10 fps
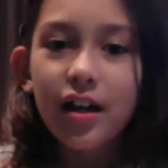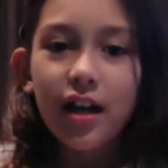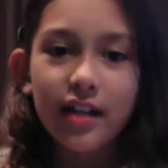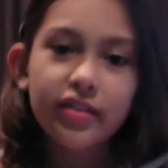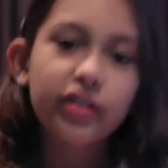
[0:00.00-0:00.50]

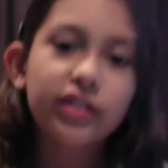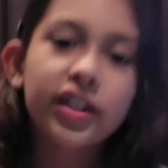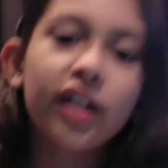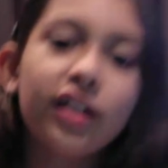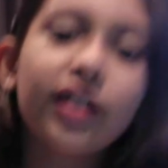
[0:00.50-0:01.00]
As you can
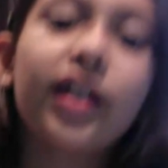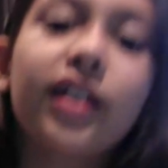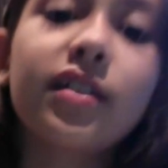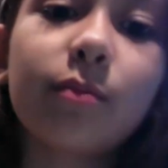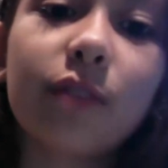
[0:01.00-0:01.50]
tell, it has
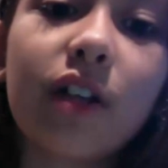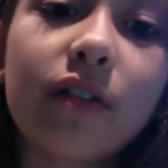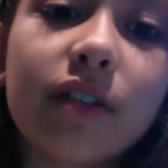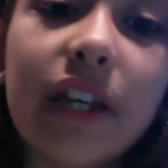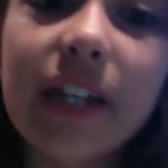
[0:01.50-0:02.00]
some little
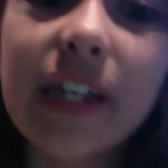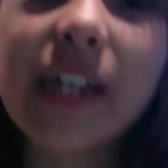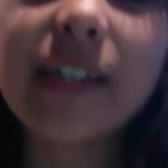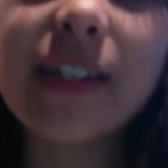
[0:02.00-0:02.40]
thingies